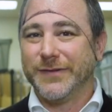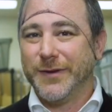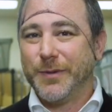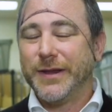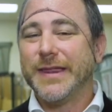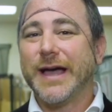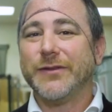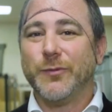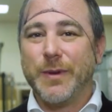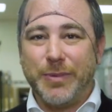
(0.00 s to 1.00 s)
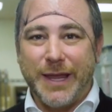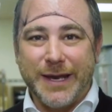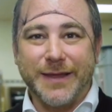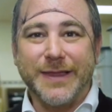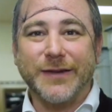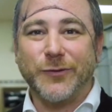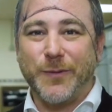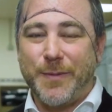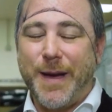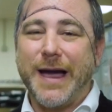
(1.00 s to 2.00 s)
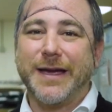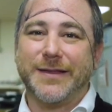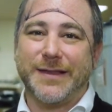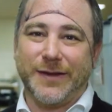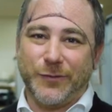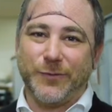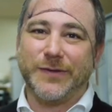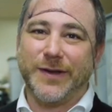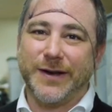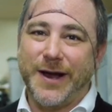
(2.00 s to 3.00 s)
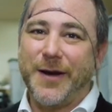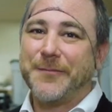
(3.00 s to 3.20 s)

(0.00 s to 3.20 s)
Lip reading: typically that's when we blend it, that's when we pack it, and that's when we send it out.